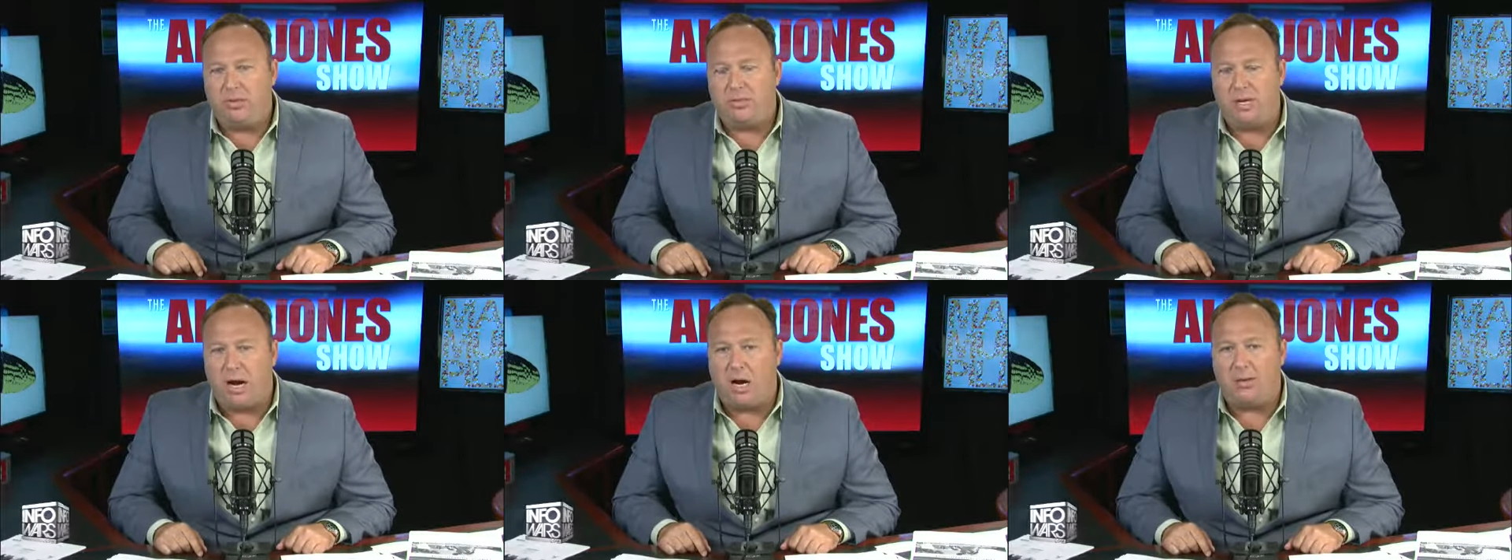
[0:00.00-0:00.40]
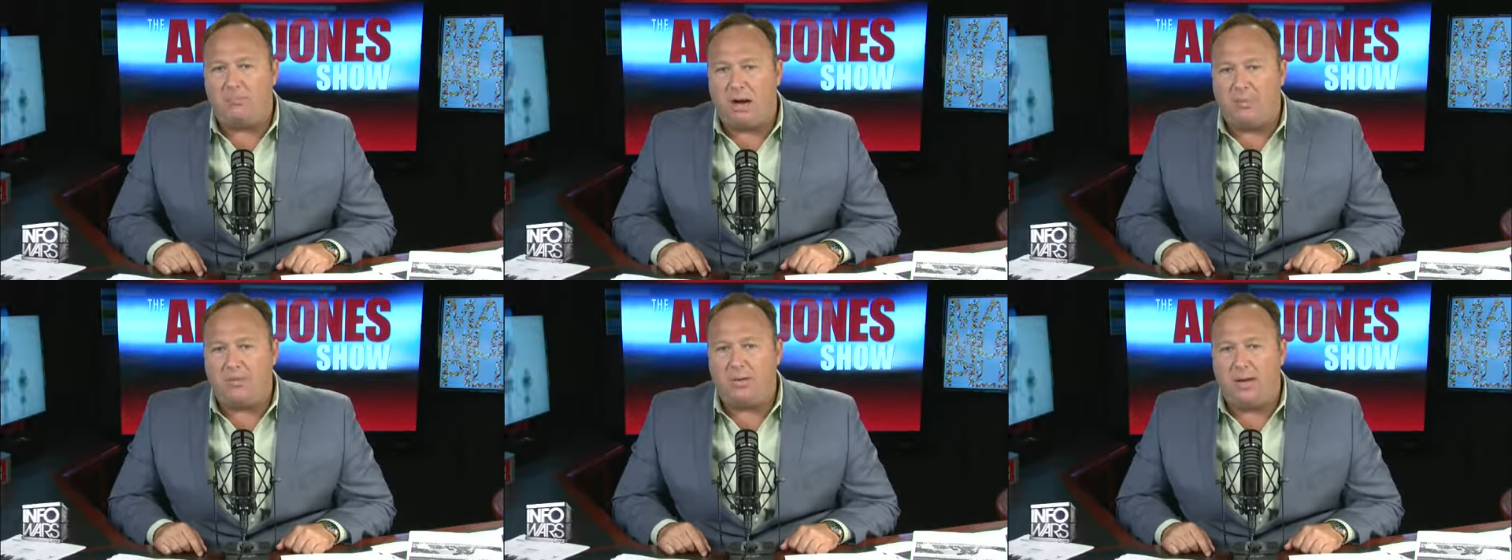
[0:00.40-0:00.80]
entire
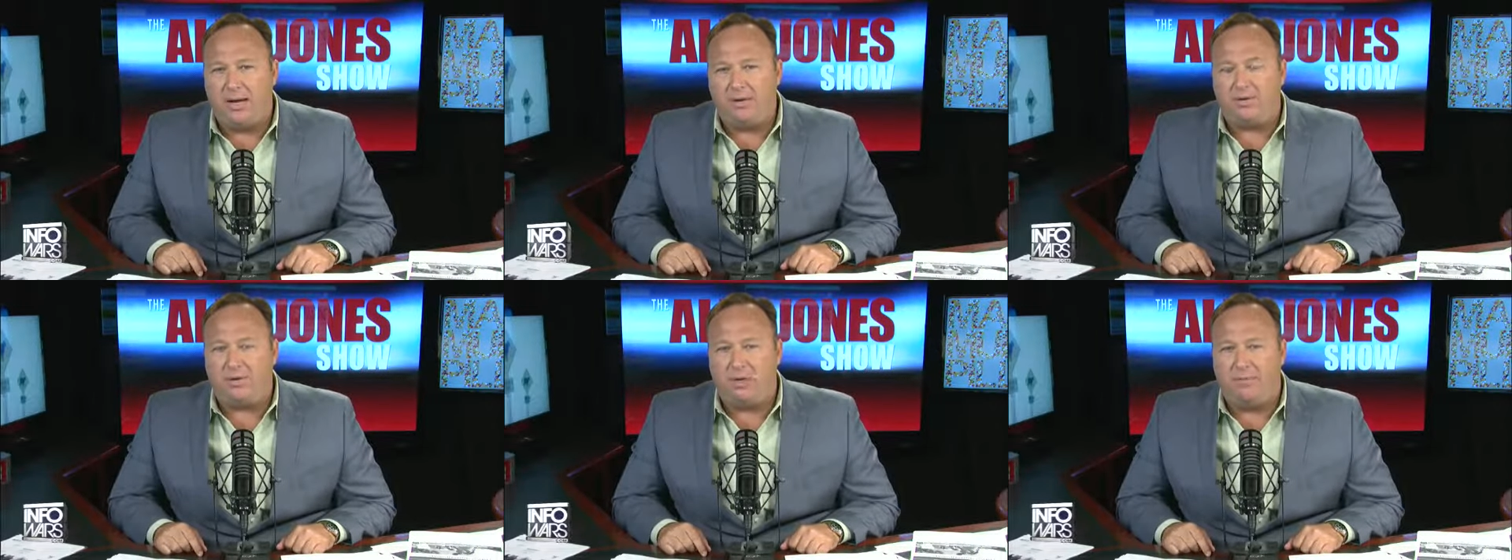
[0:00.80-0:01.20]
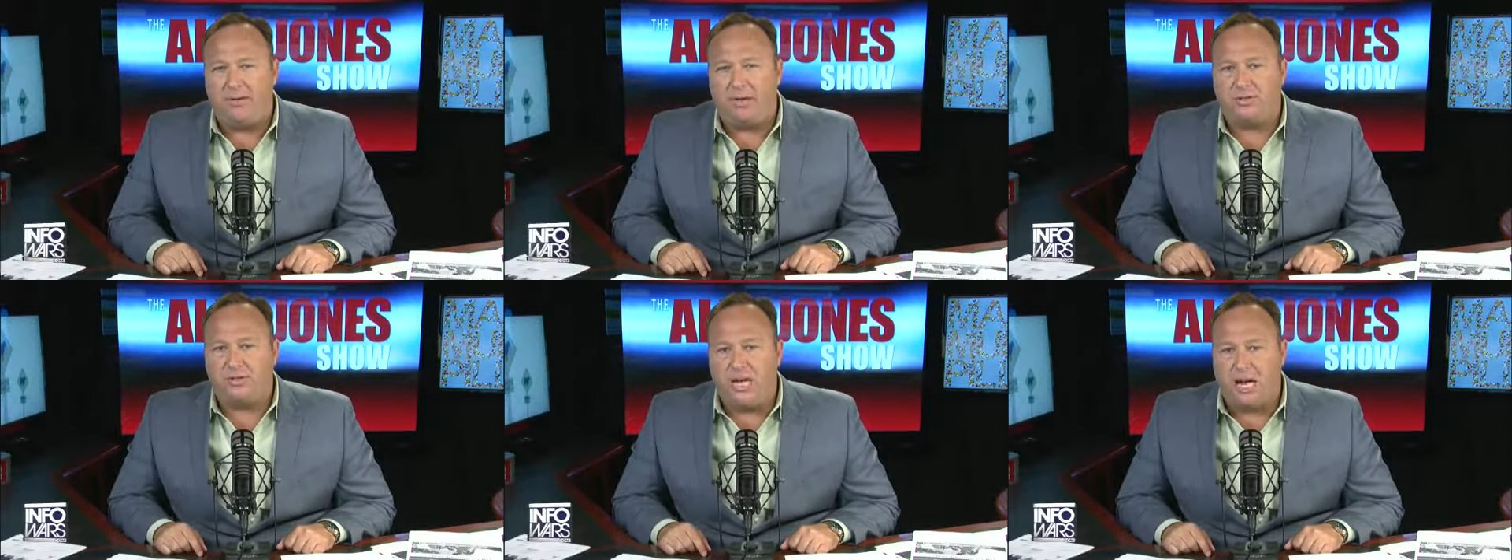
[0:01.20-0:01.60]
population of
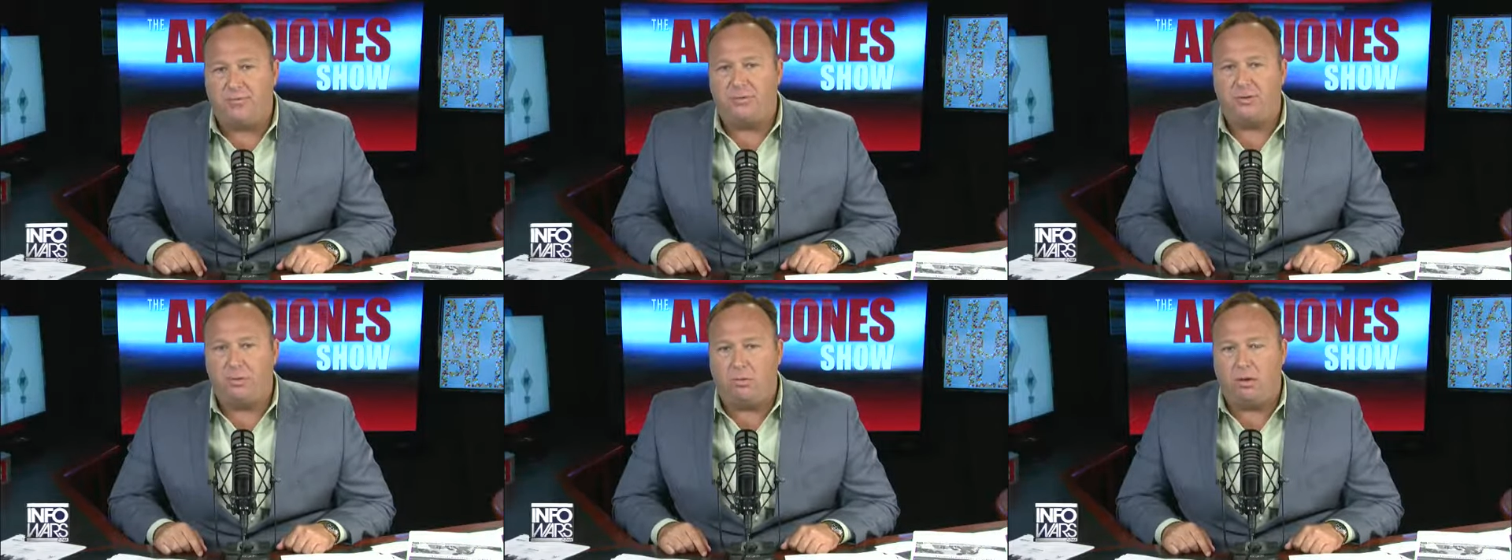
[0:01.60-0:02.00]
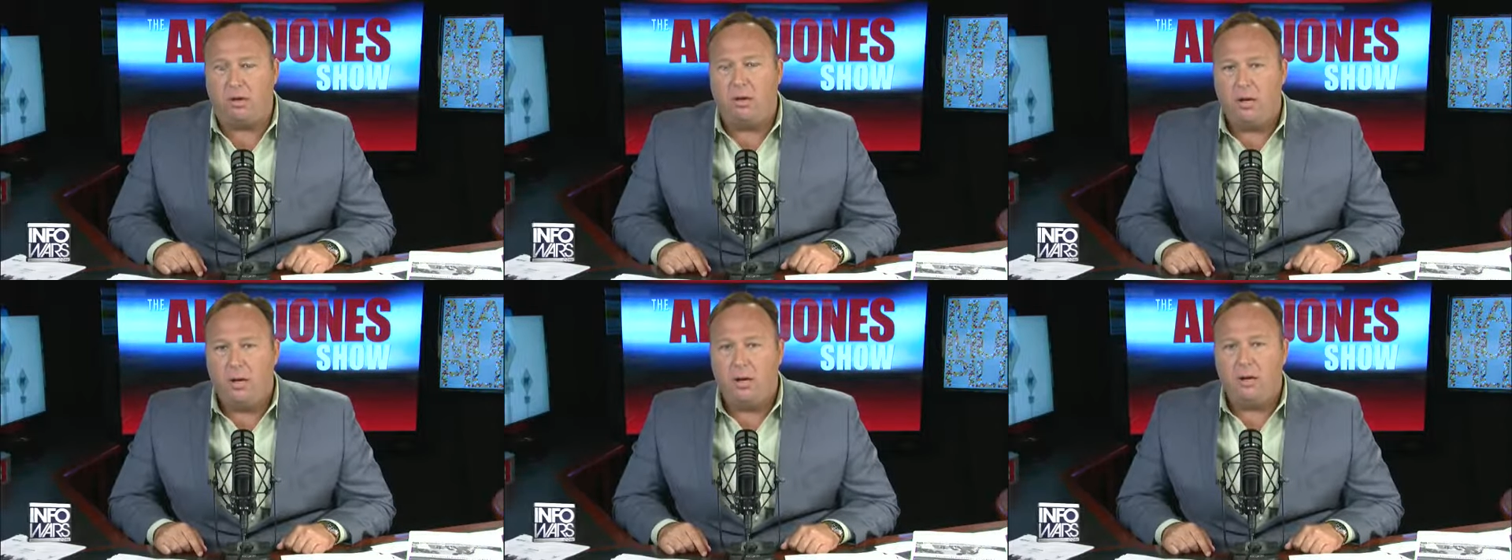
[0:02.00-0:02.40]
El Salvador,
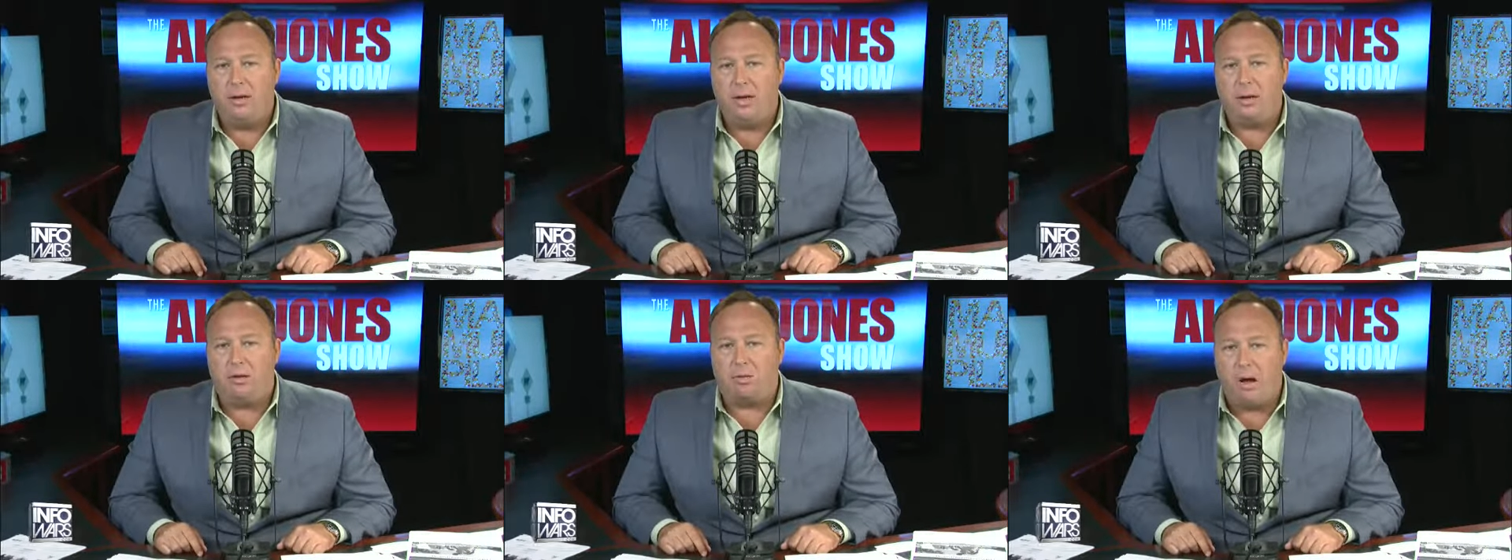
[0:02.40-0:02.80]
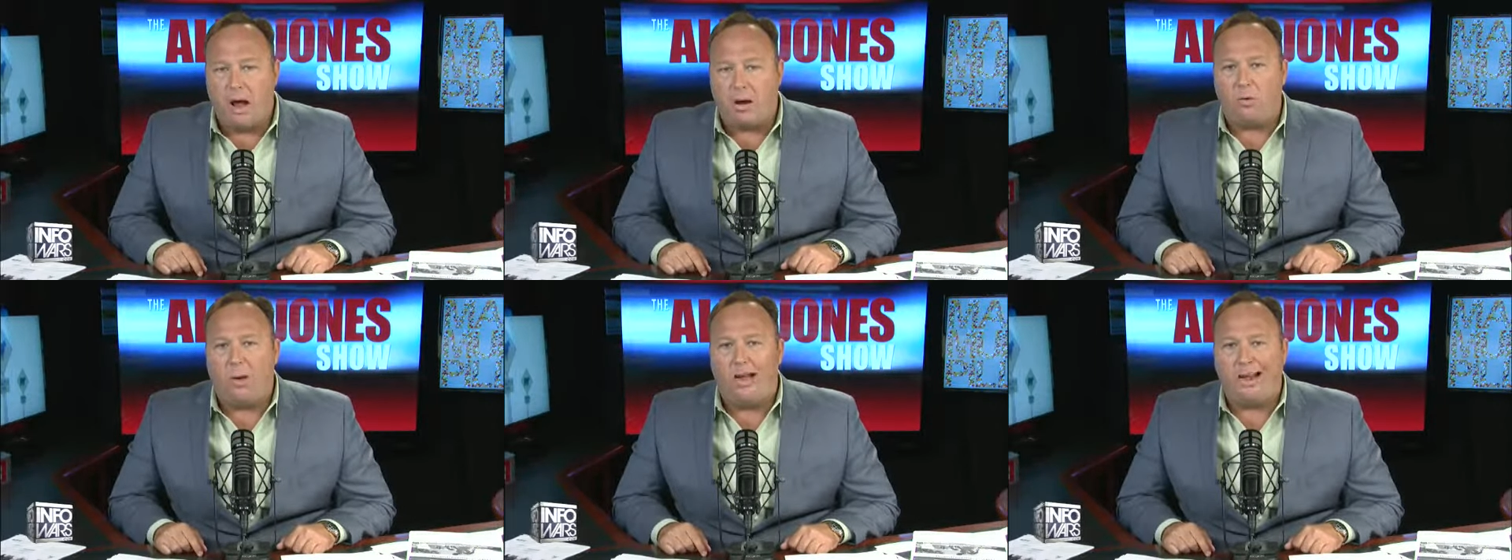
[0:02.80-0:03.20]

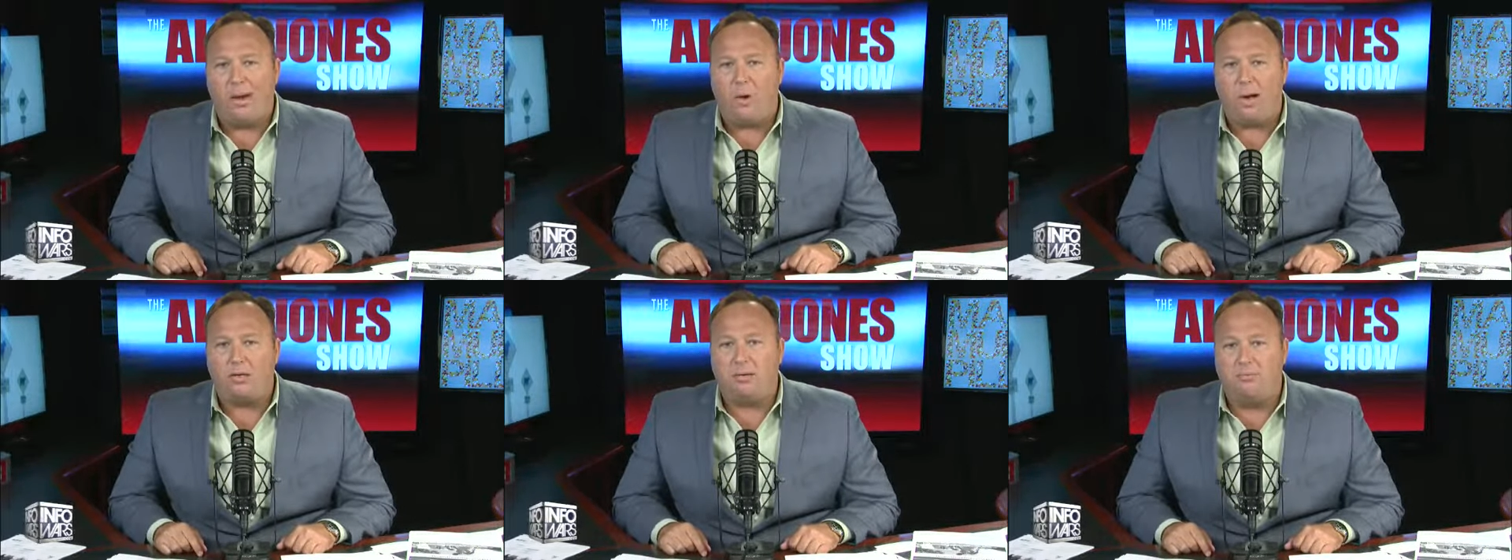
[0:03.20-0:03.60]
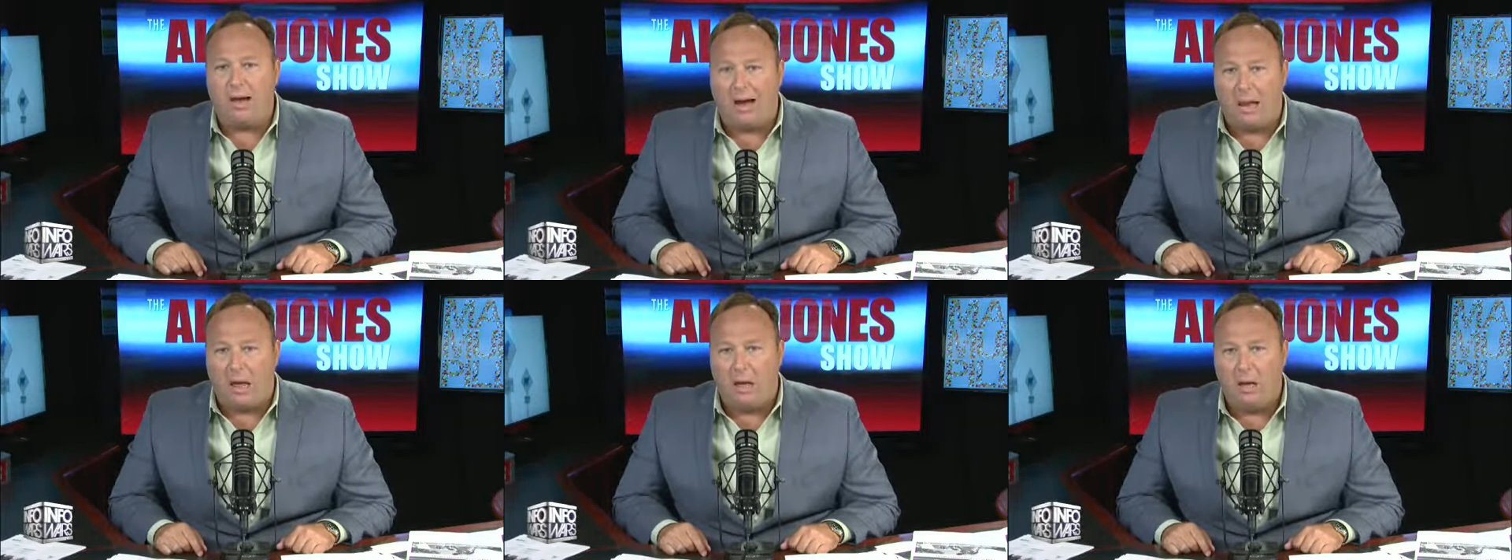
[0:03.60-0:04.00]
Nicaragua, and
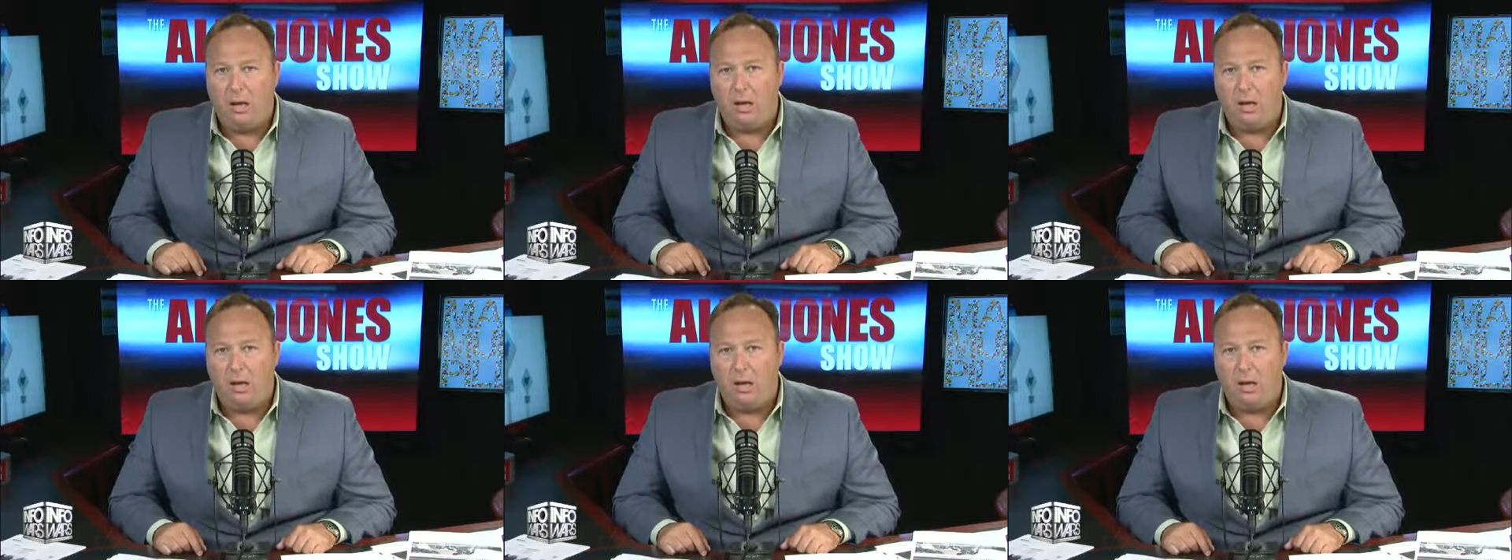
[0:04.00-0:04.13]
Guatemala.